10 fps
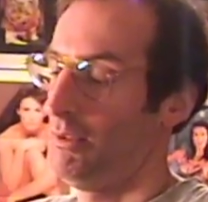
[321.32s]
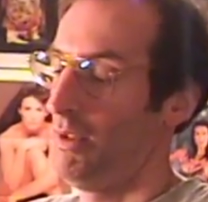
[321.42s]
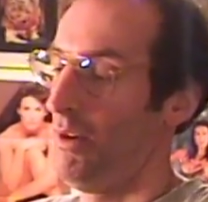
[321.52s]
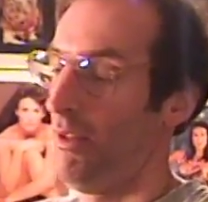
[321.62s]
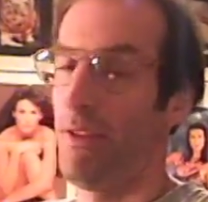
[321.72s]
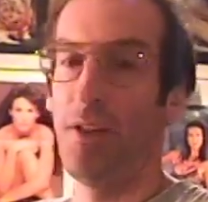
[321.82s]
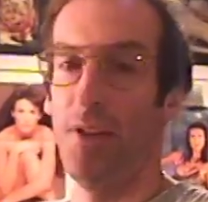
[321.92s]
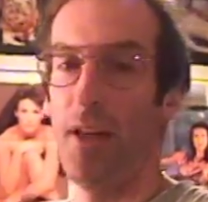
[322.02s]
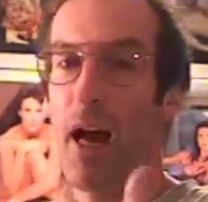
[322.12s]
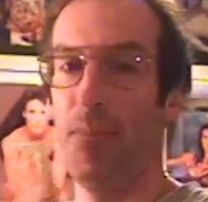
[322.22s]
the
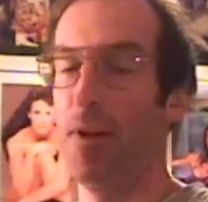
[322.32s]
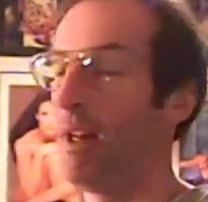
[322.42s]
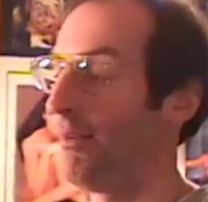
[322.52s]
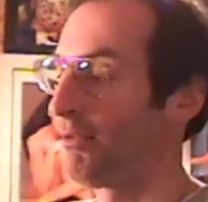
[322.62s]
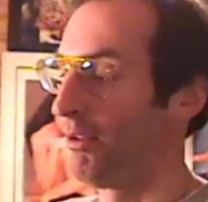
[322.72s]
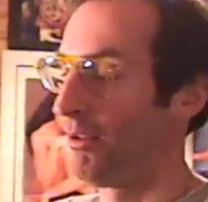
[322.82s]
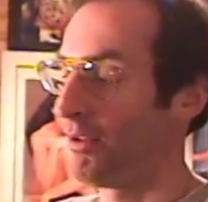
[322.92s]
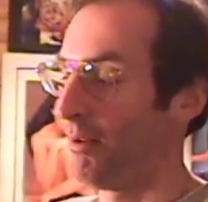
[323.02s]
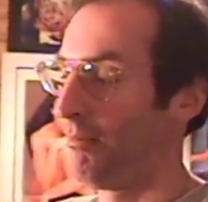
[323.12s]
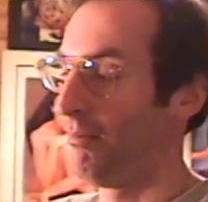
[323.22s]
things that happened after
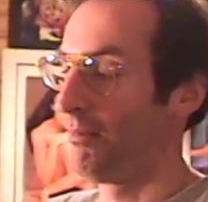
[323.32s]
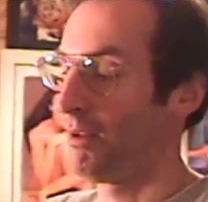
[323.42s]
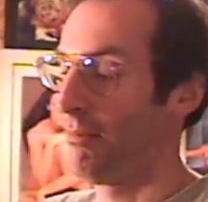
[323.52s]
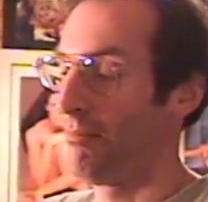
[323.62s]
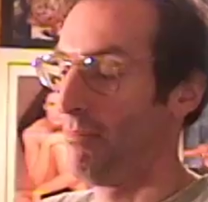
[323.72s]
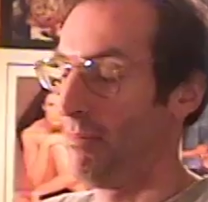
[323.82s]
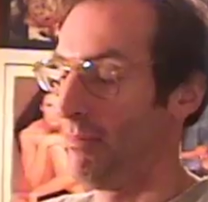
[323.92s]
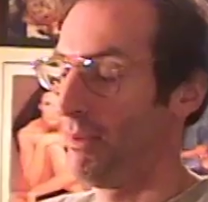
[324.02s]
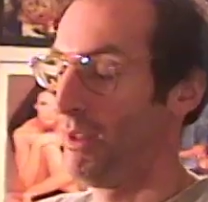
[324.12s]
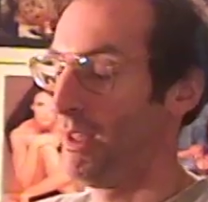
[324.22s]
some
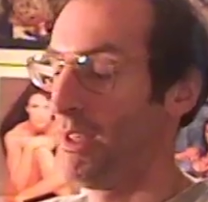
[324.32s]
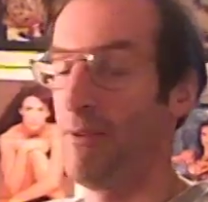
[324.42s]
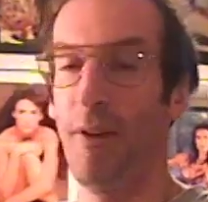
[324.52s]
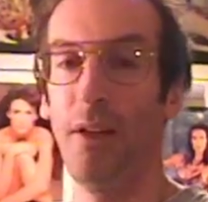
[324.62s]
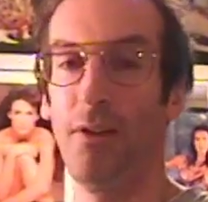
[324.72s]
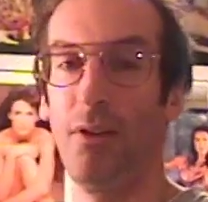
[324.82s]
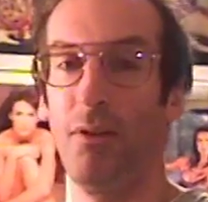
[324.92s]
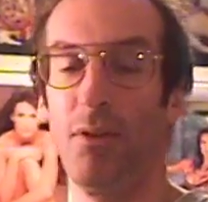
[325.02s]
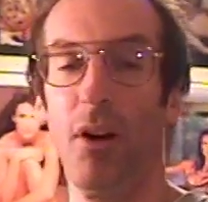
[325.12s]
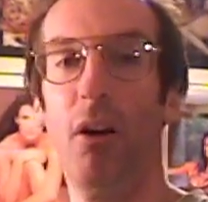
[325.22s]
diseased
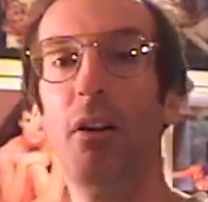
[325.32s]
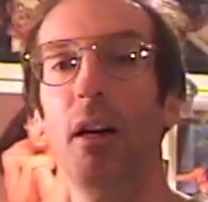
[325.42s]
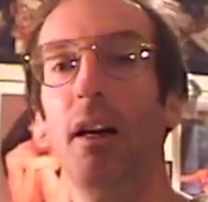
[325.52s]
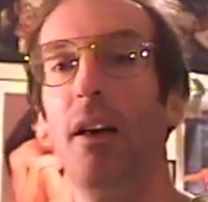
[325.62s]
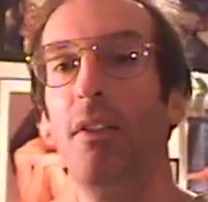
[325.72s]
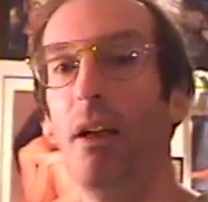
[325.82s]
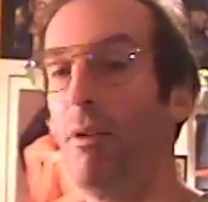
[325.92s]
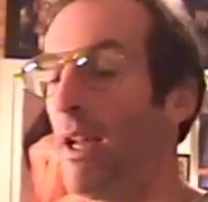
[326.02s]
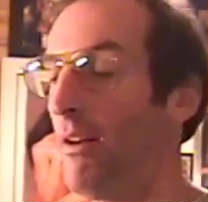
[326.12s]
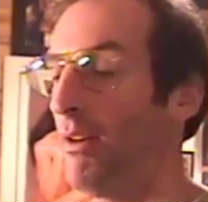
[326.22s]
fetuses or so, they
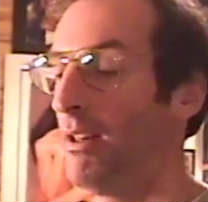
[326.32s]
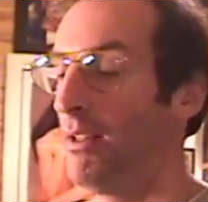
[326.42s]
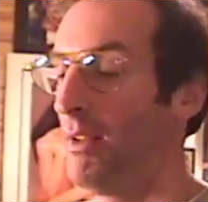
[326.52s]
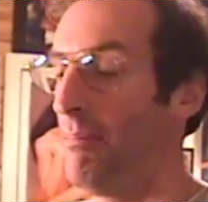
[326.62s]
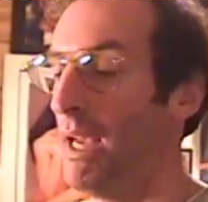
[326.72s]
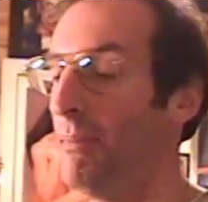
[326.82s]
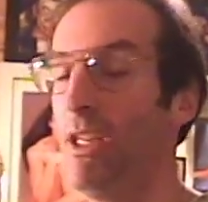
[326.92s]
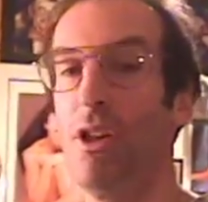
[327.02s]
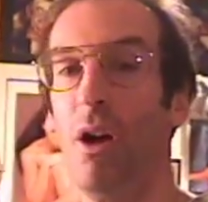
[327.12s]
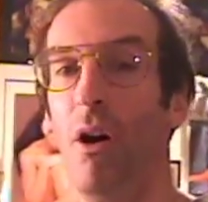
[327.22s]
would have the
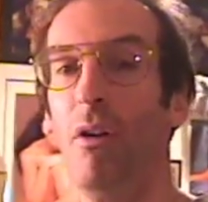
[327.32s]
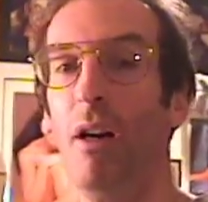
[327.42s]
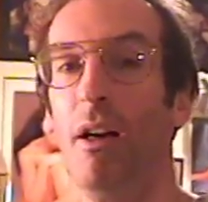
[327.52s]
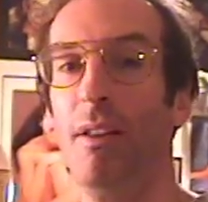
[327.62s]
baby show.